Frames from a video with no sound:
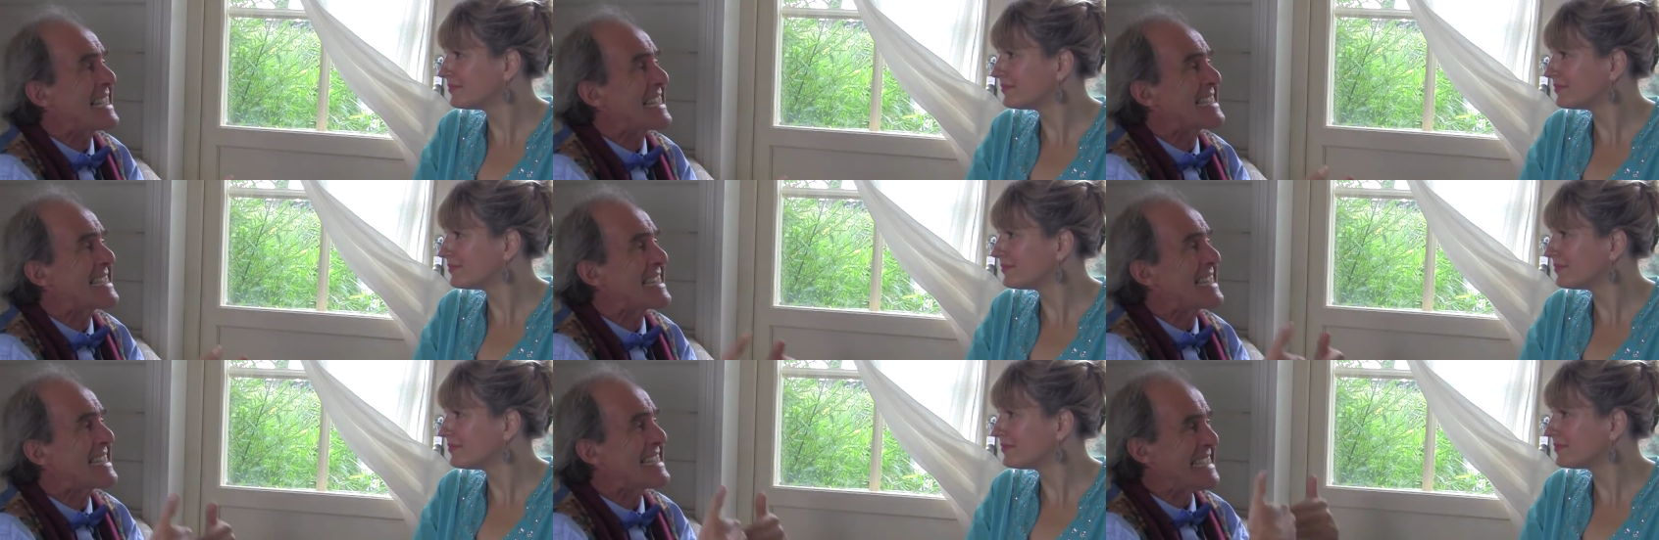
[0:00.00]

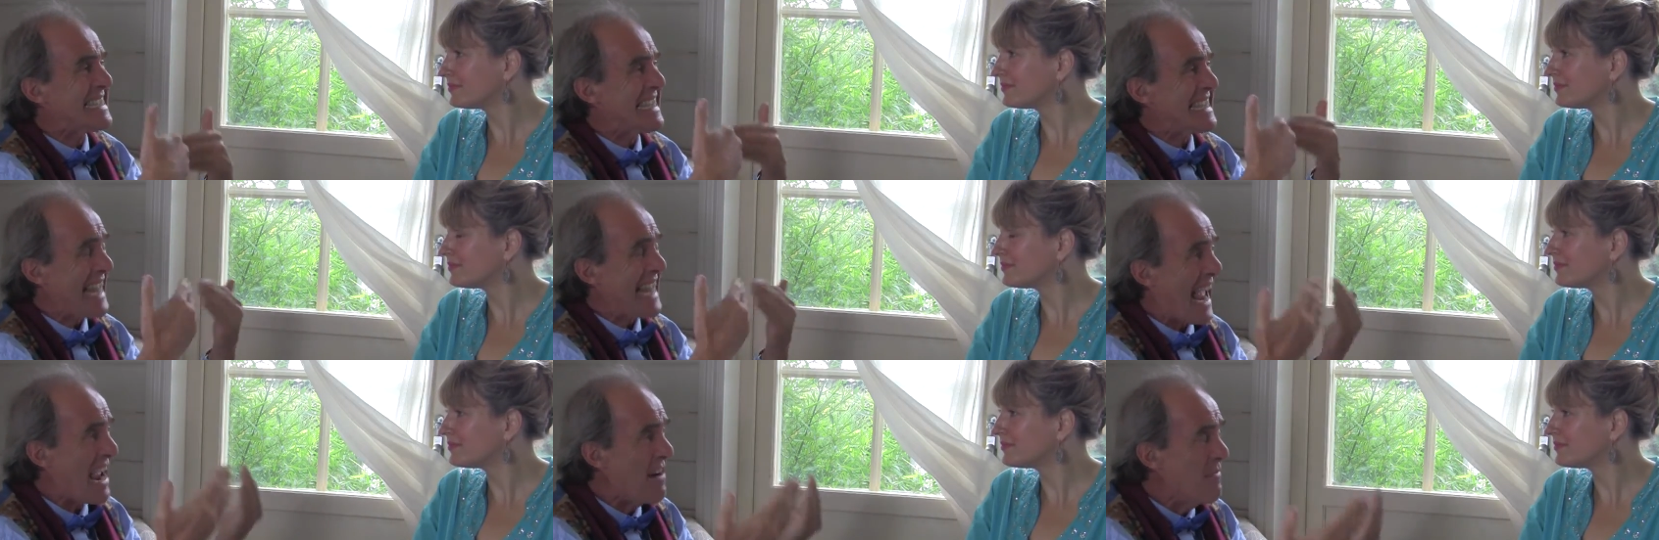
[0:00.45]
Speaker 1: exists
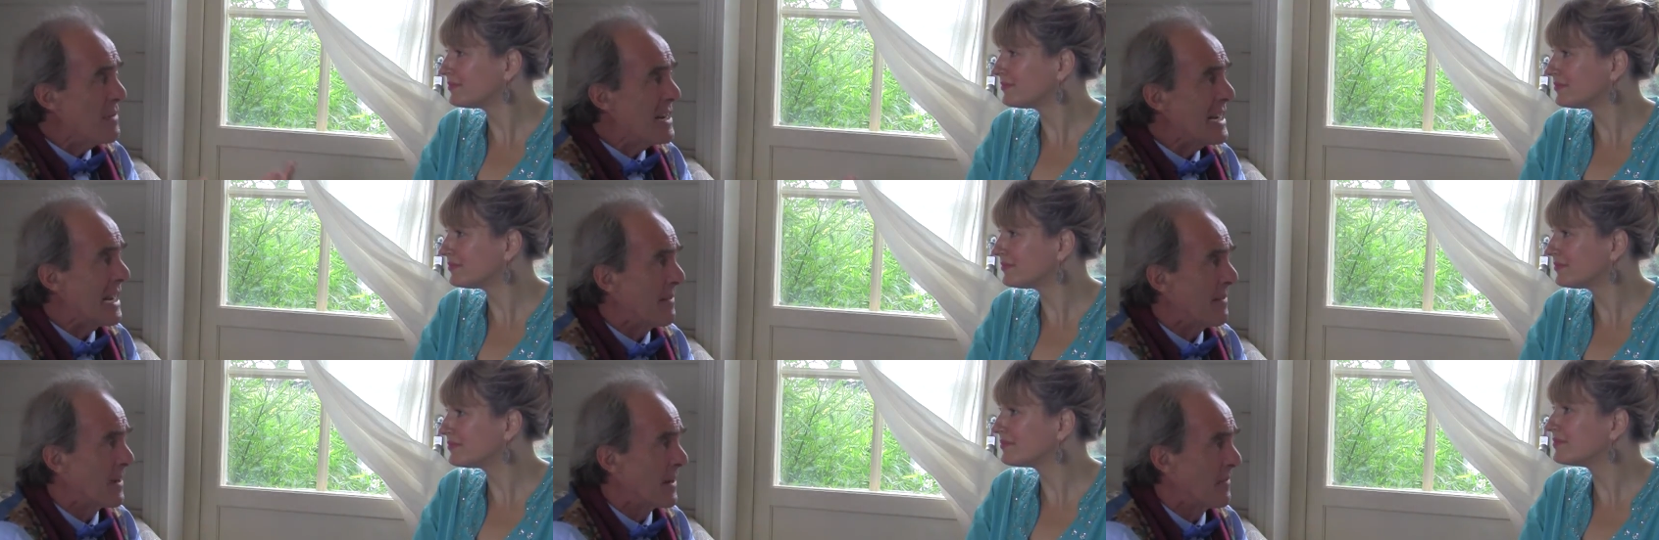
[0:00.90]
at every
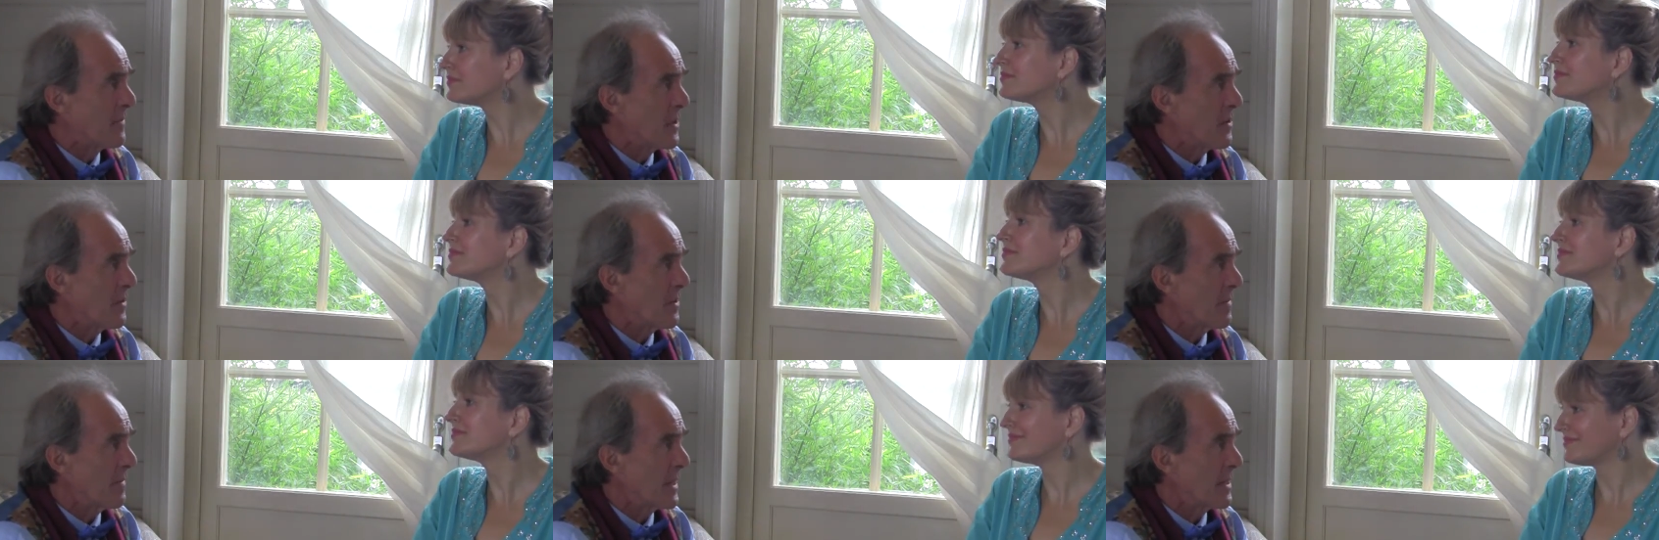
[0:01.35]
level of the
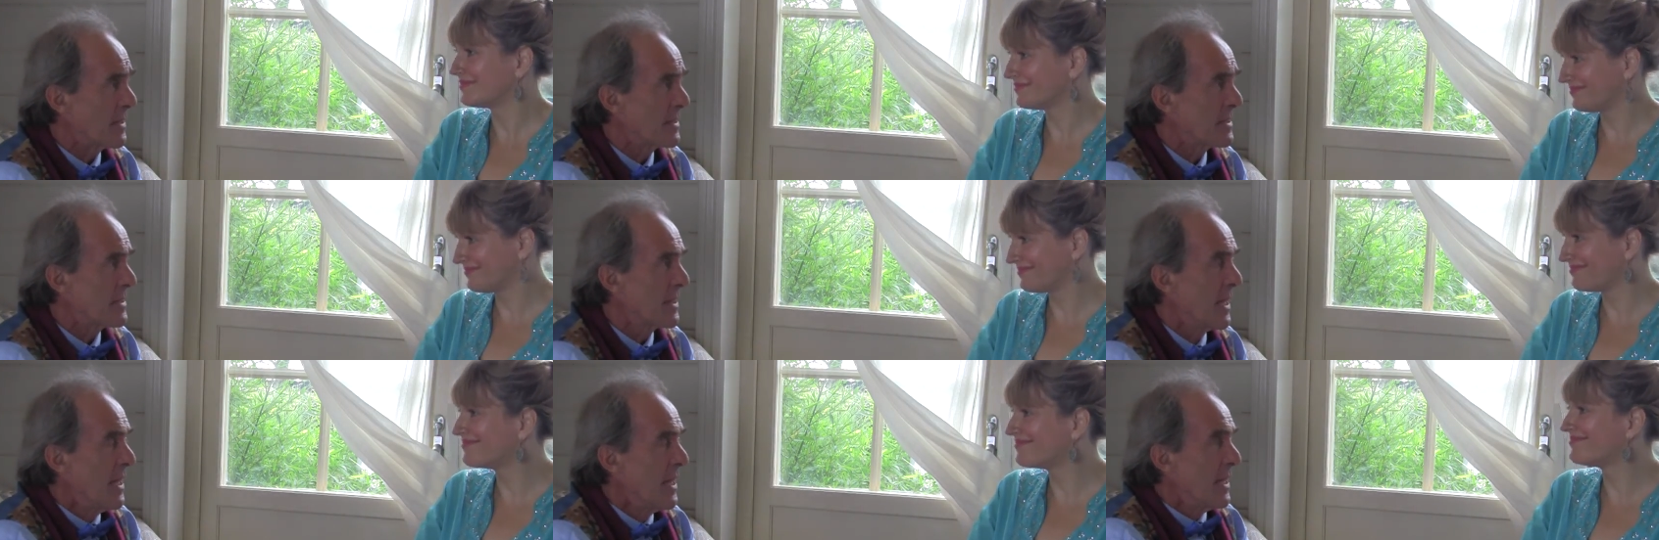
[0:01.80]

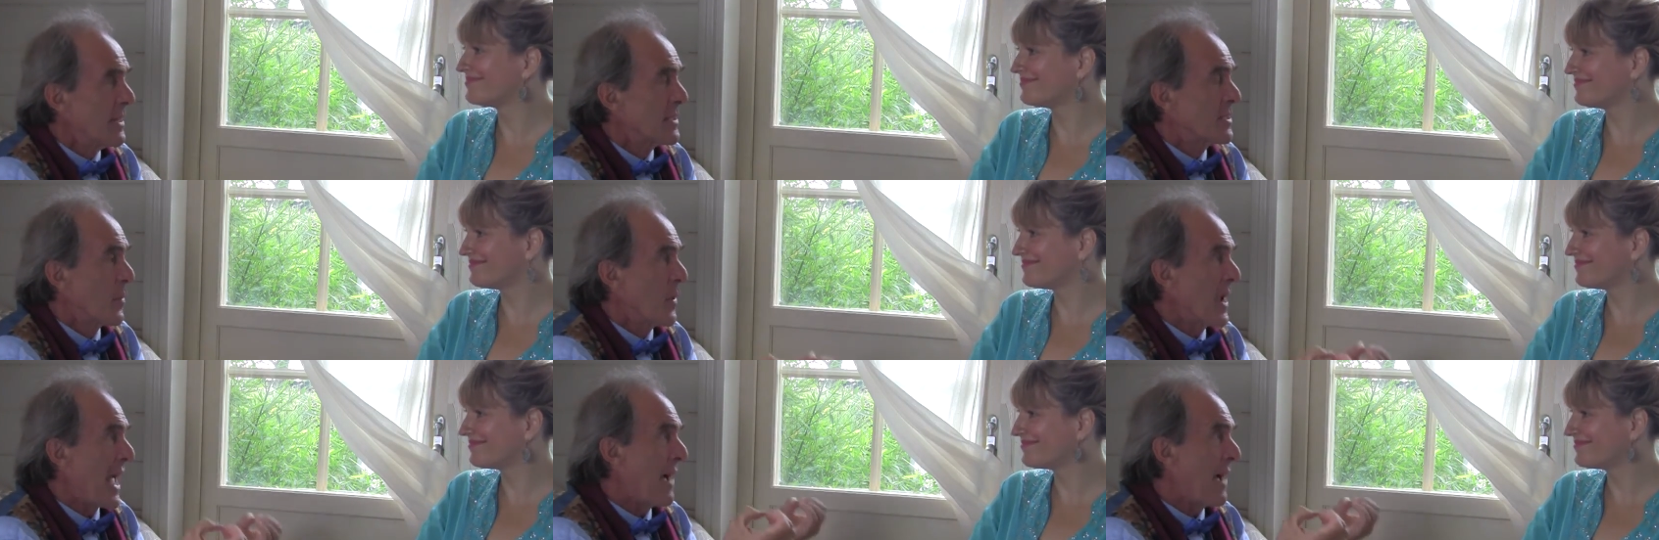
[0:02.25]
universe.
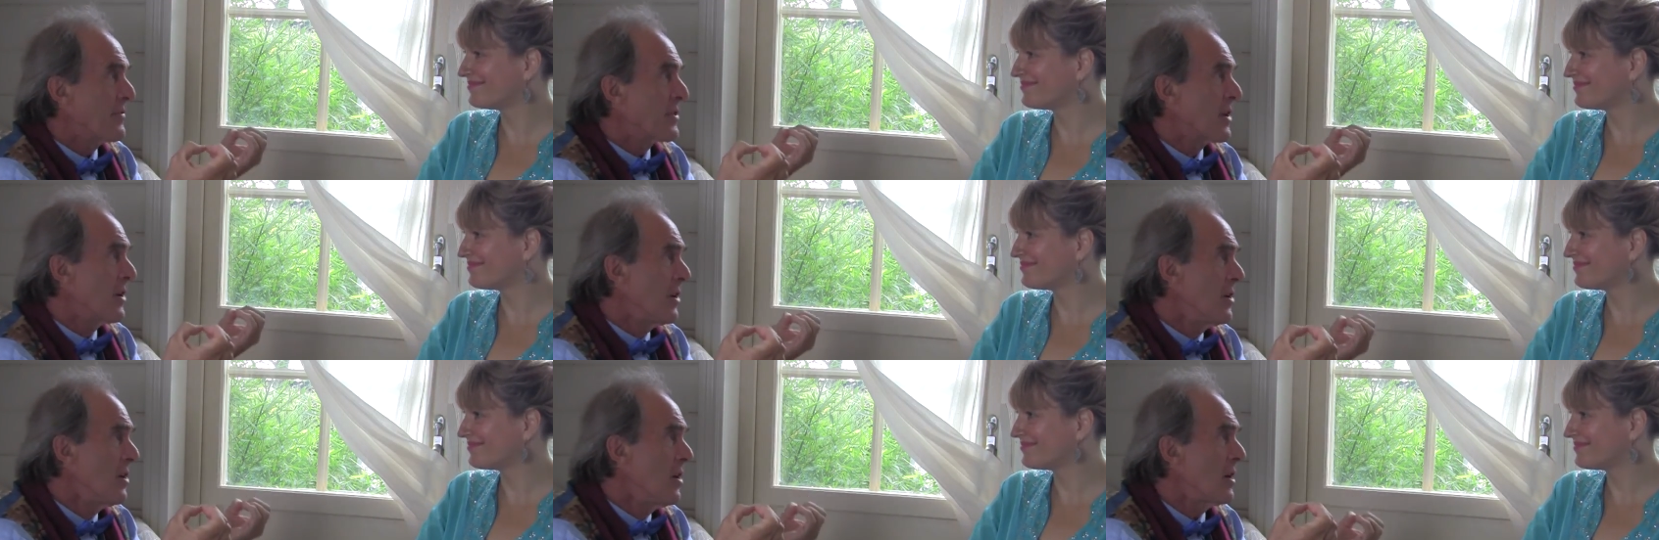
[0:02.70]
So we have
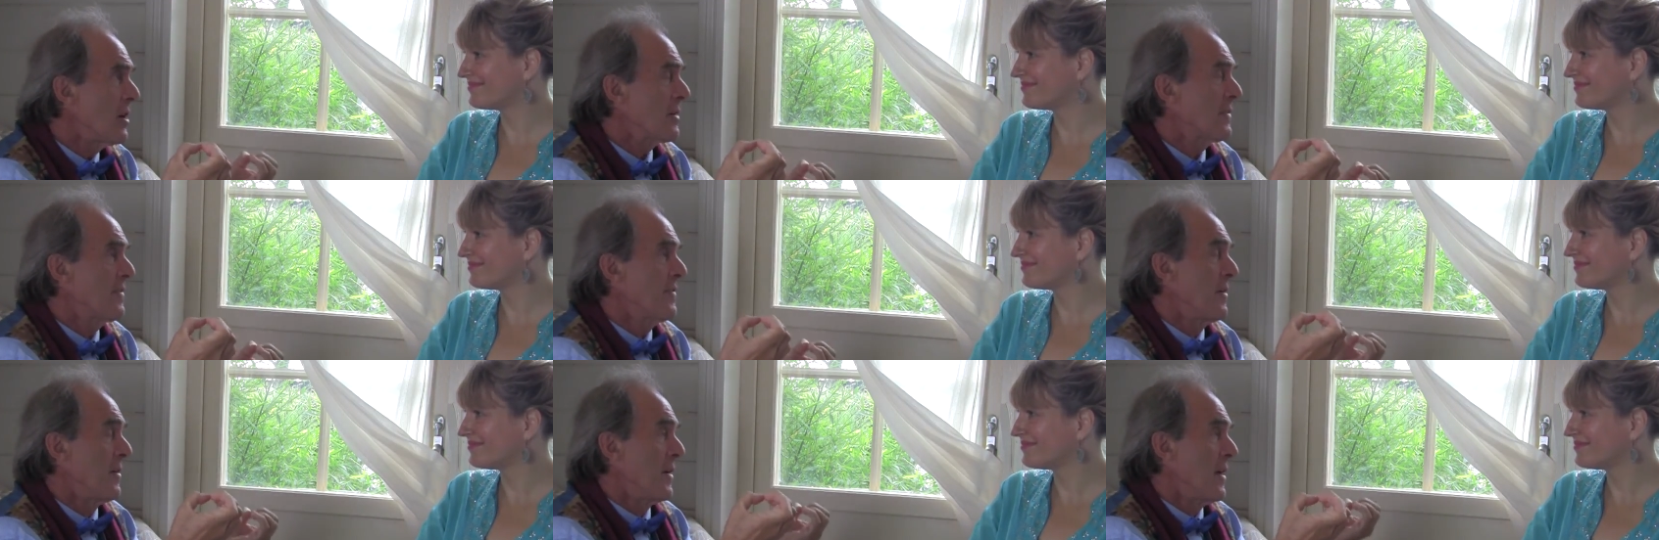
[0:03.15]
to
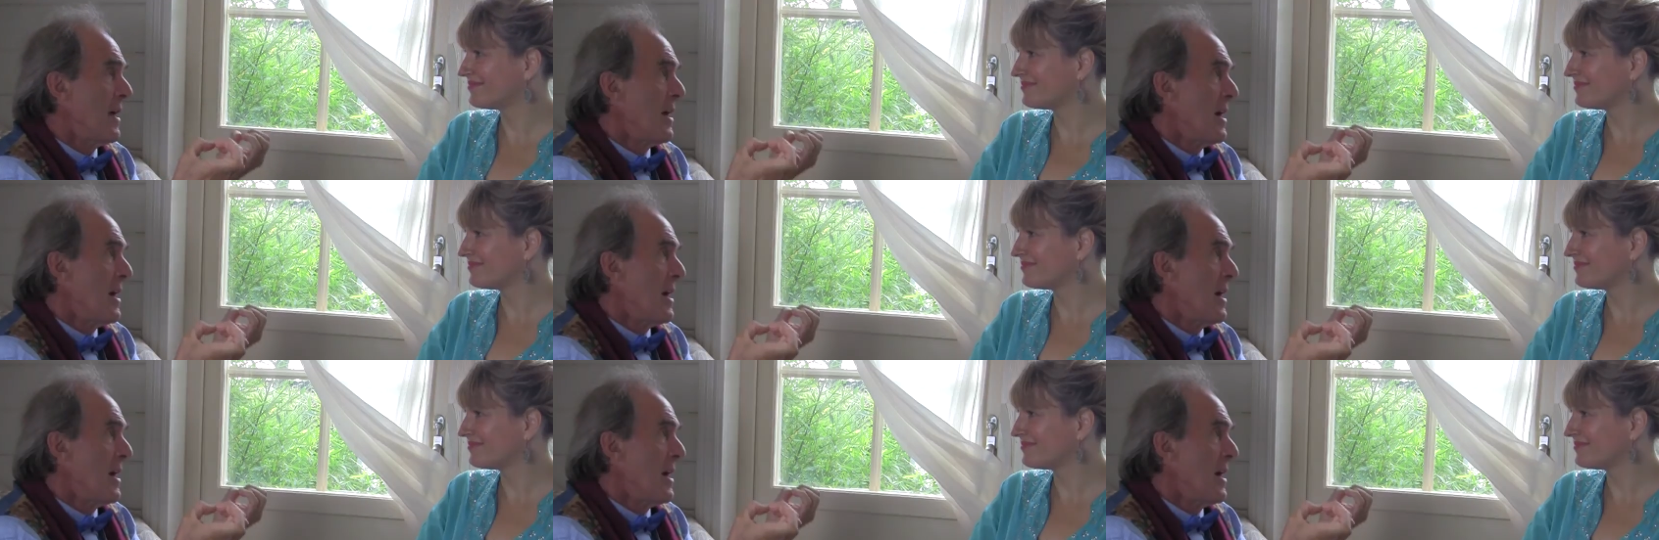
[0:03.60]
look for